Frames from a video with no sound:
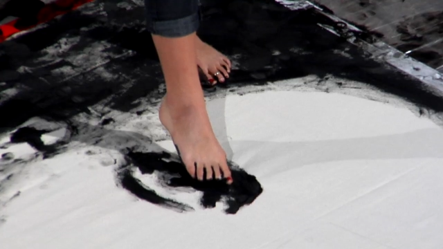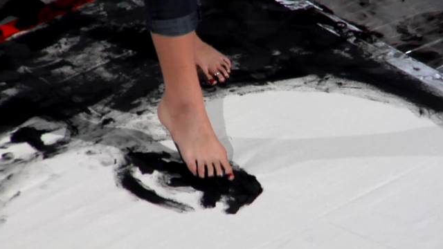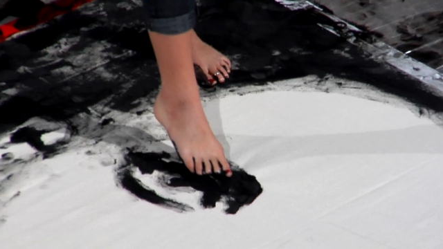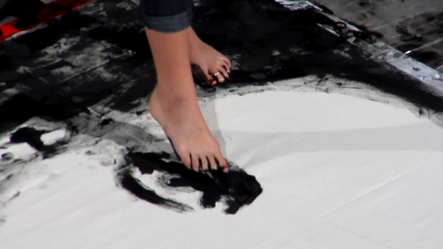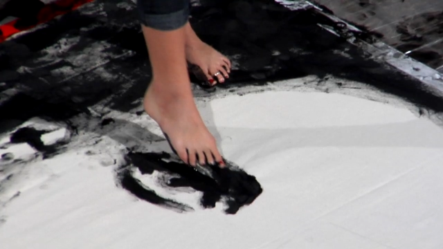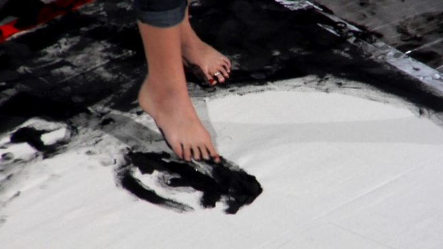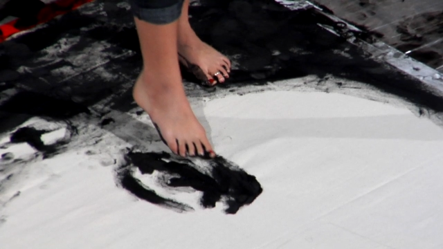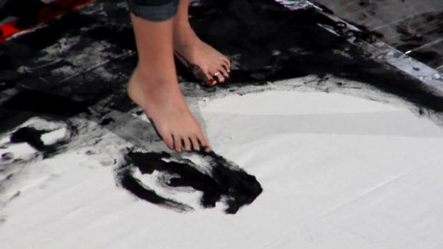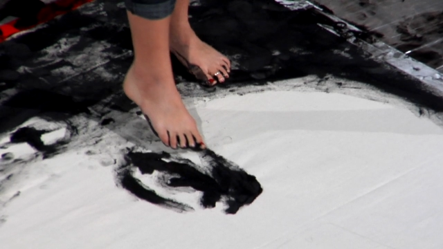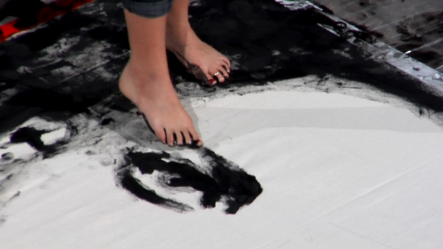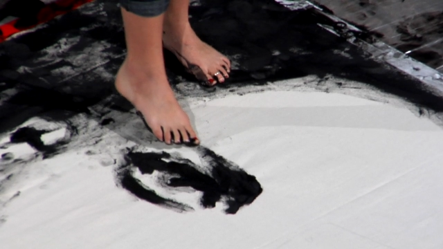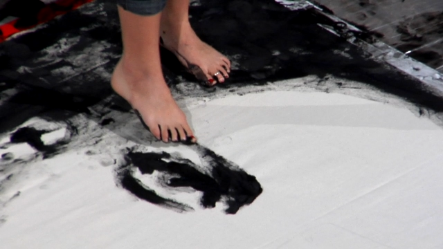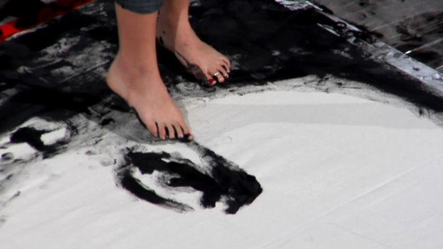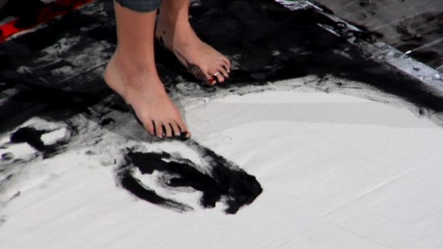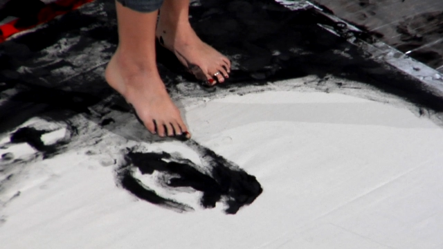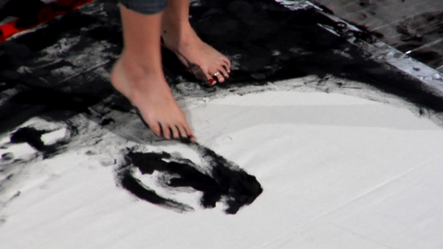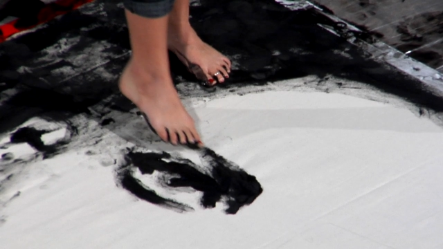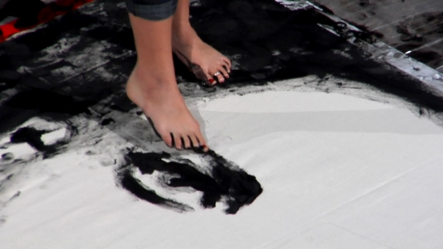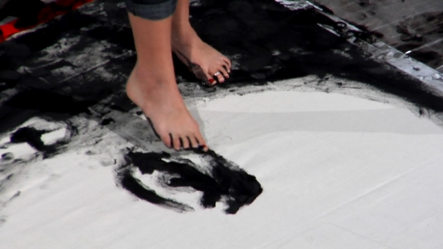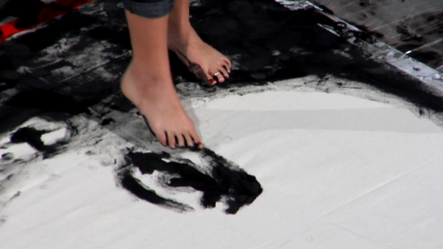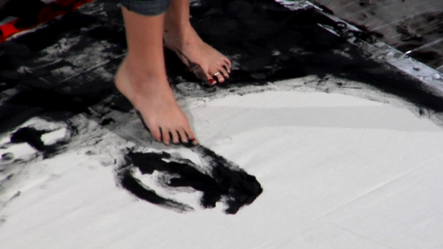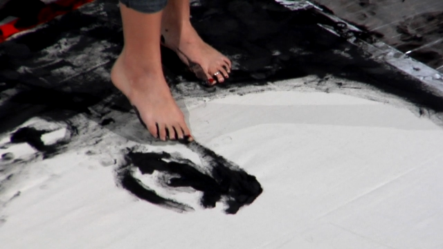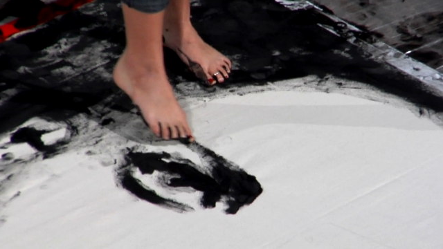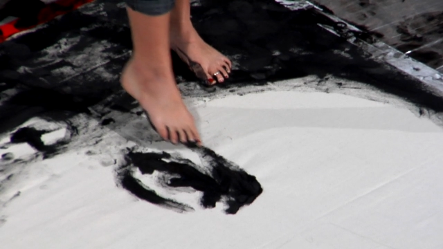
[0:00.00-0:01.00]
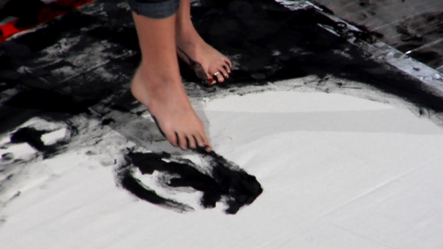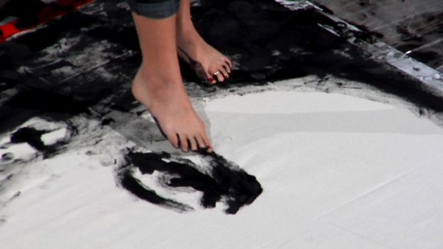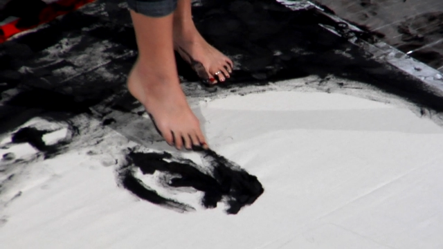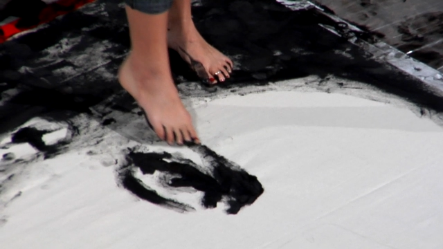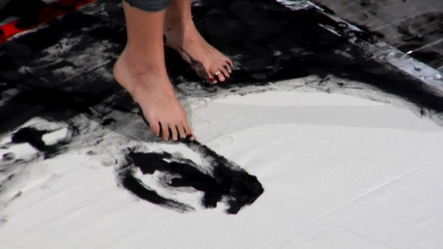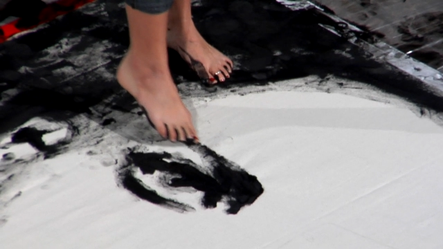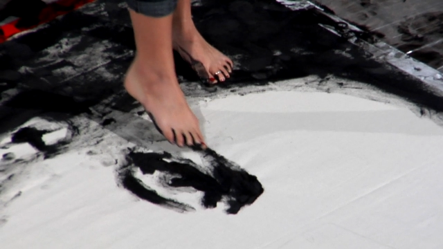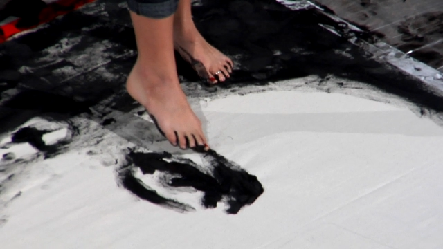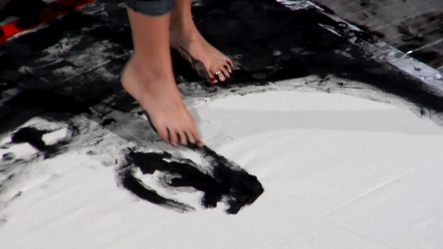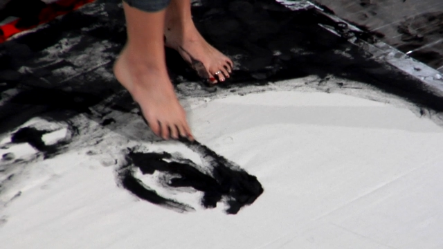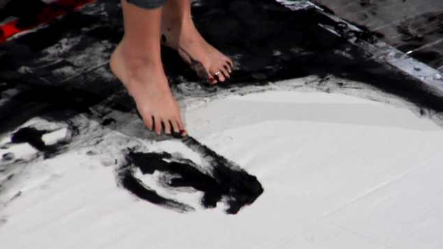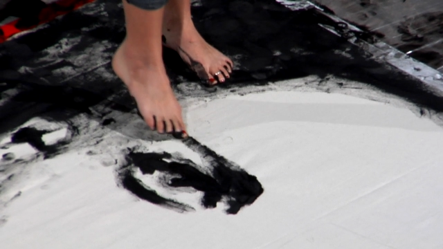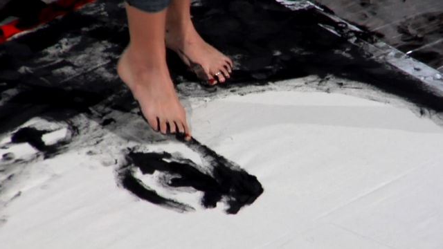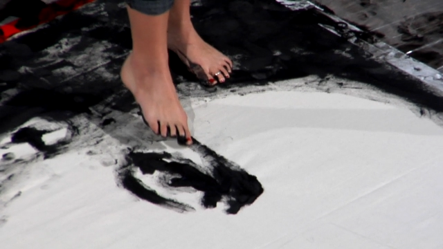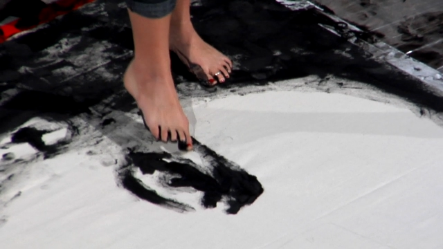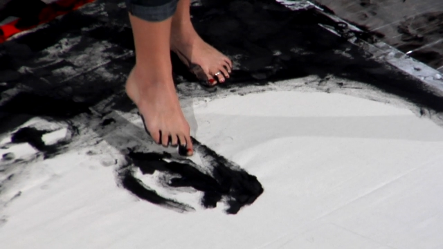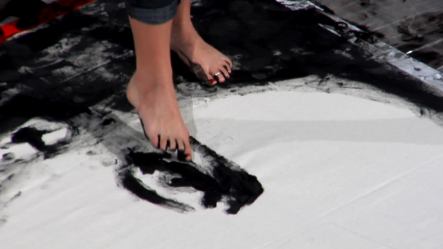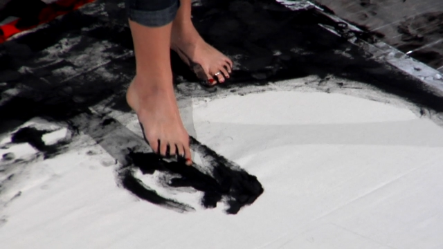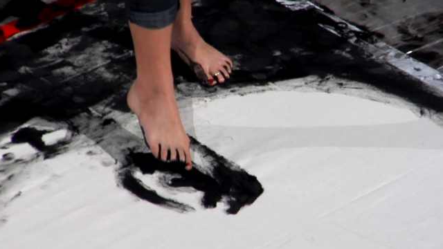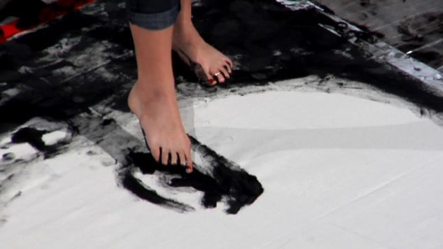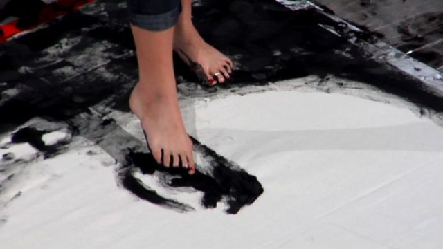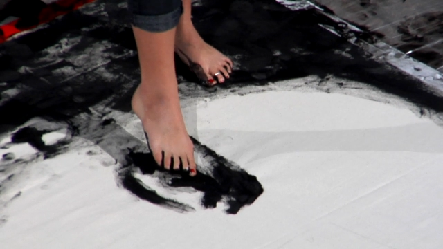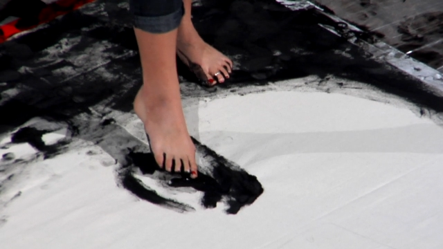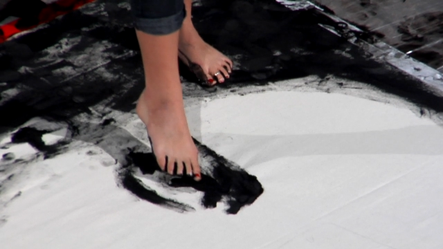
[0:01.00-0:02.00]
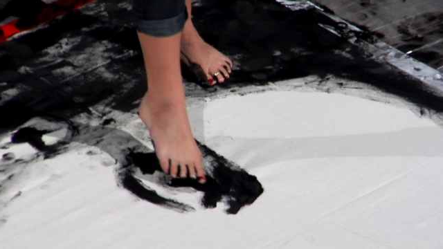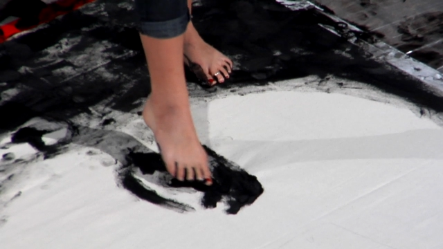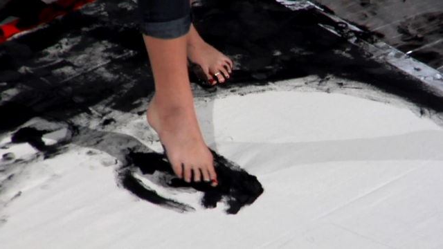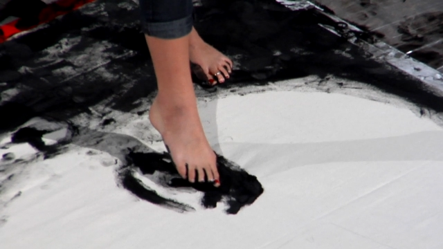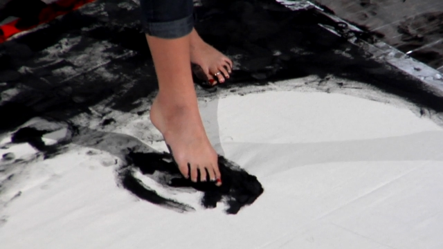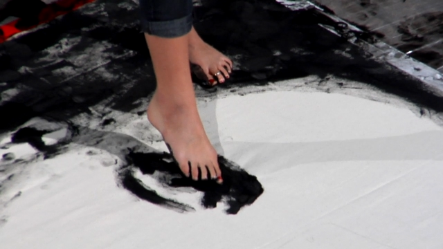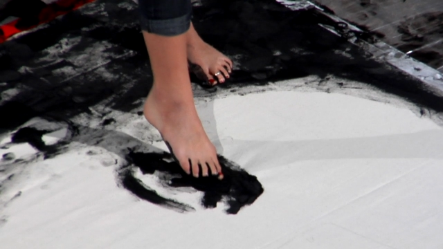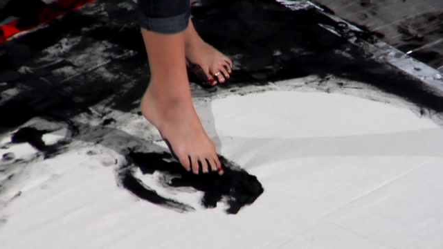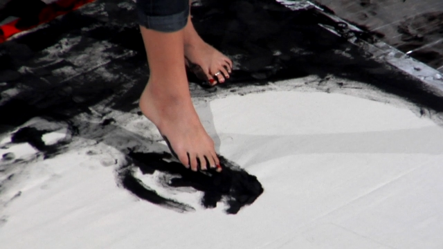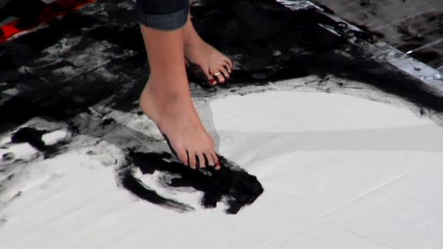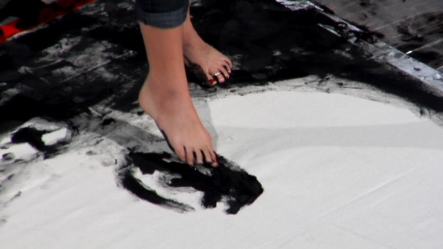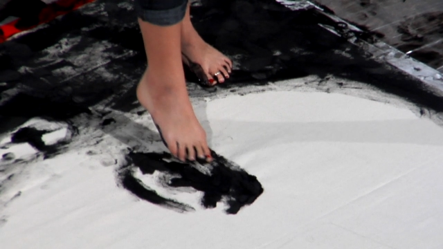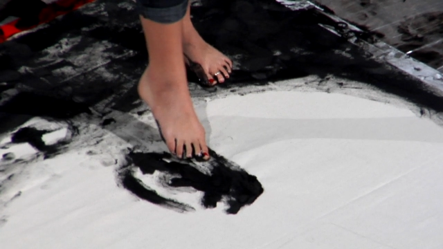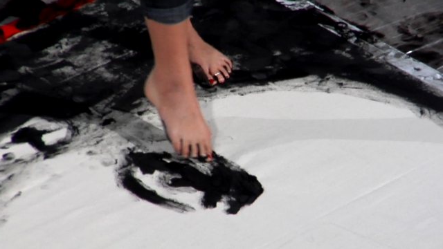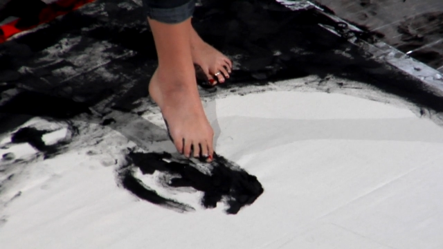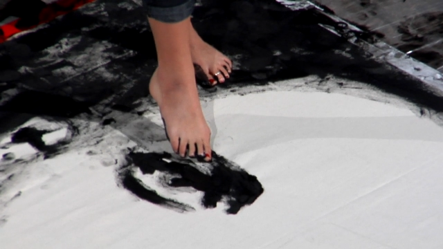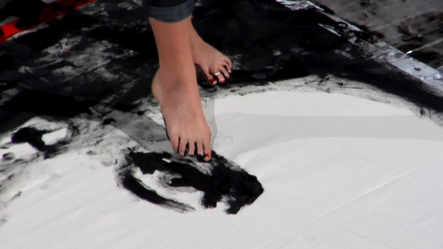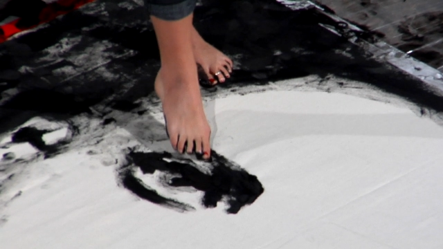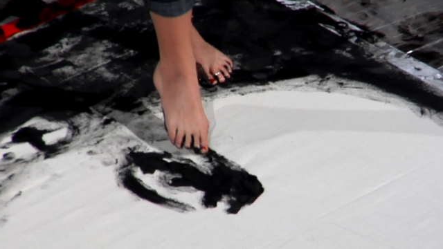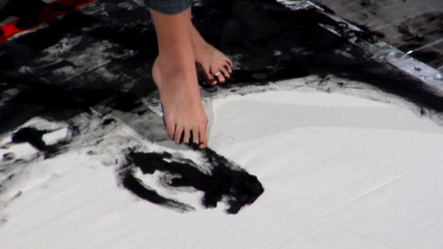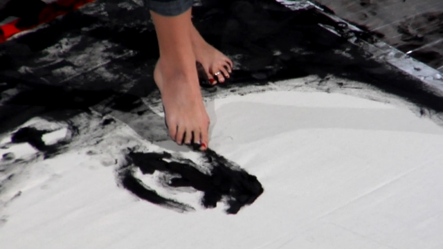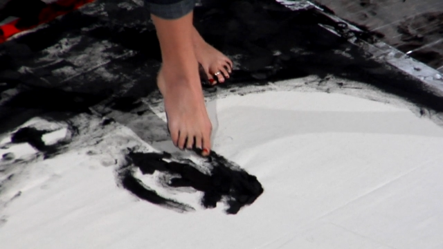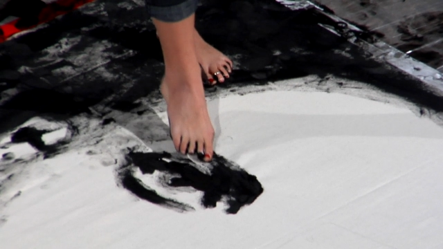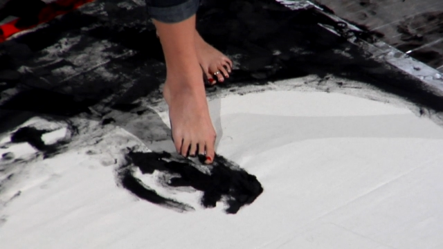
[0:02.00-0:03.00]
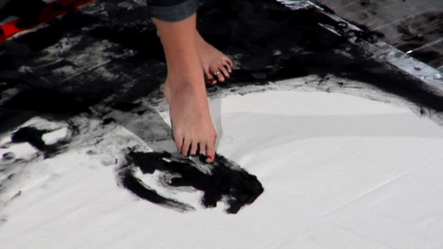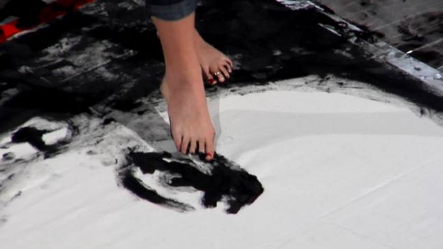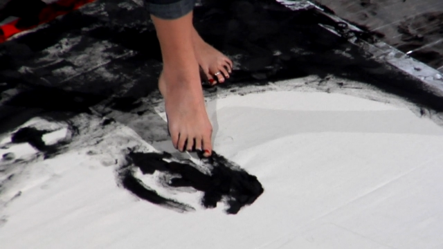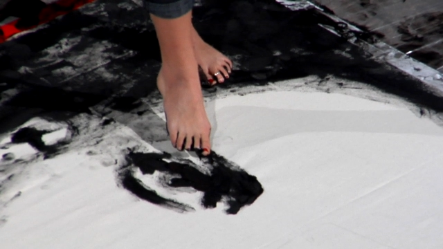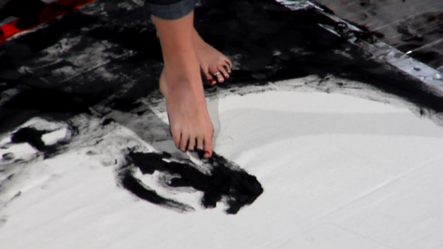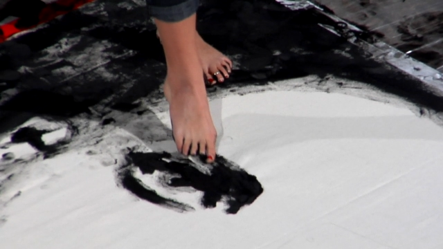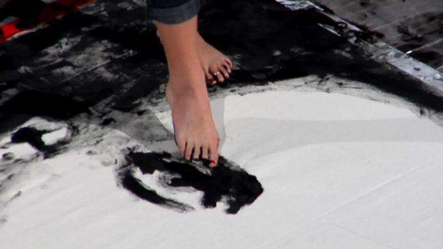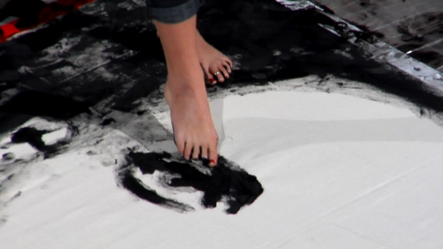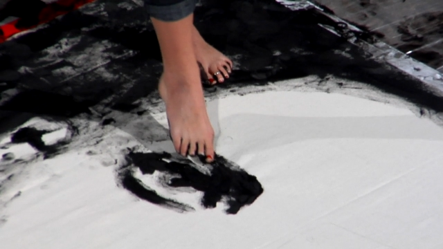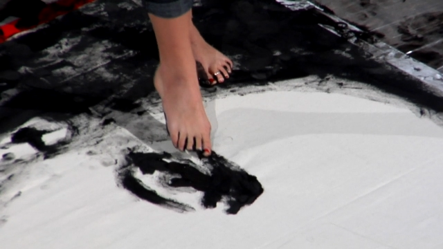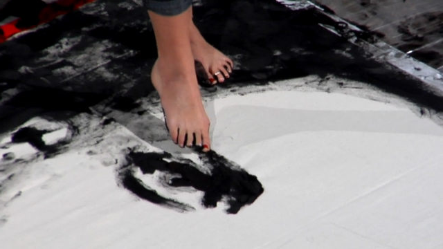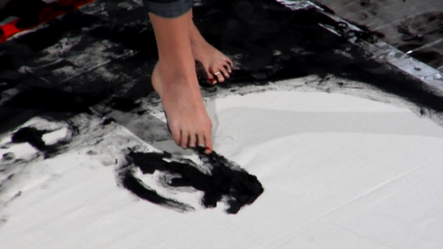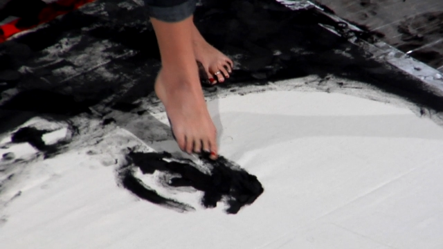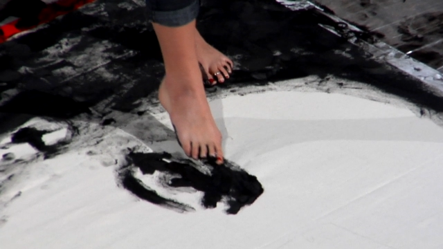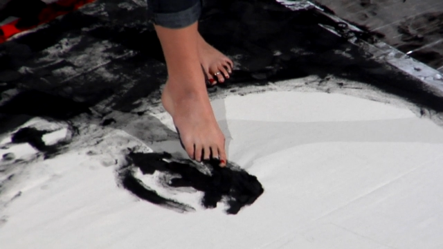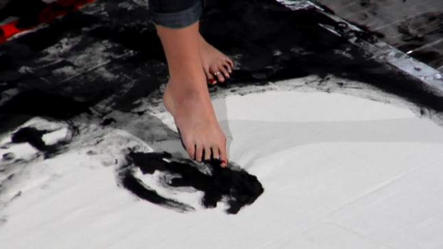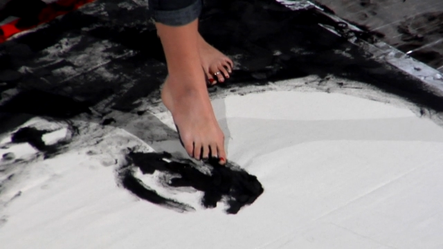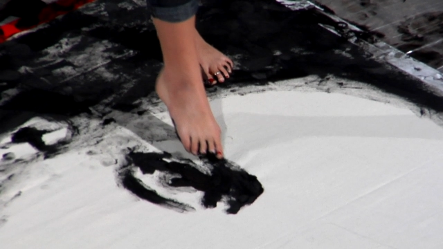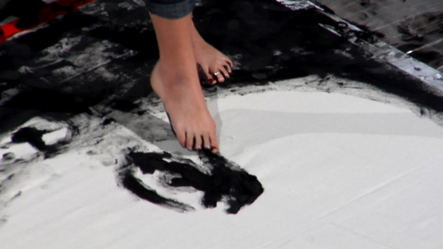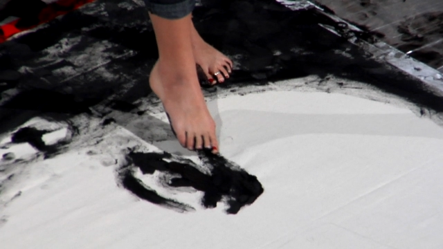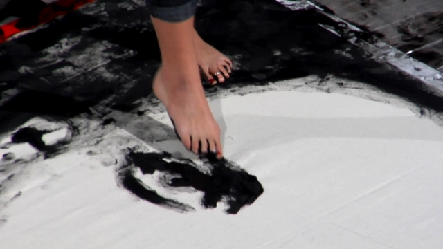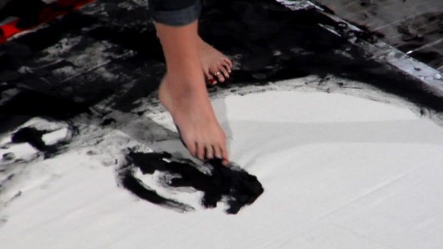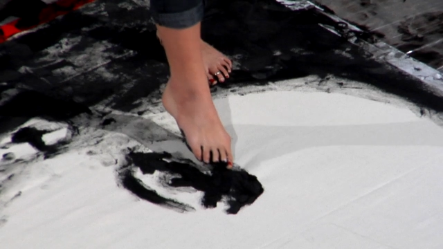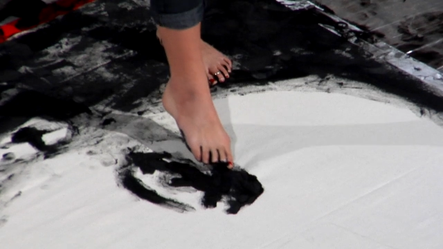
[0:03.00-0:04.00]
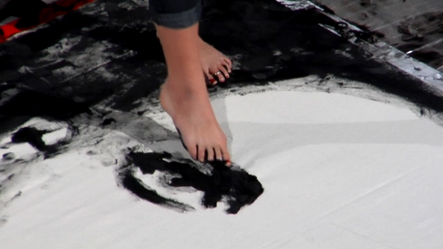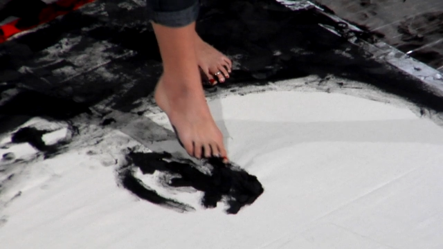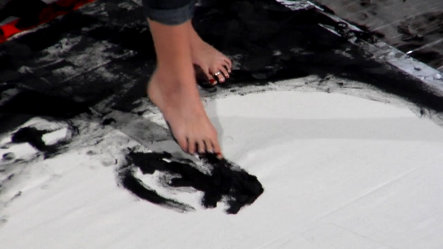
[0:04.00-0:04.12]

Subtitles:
(no speaker visible)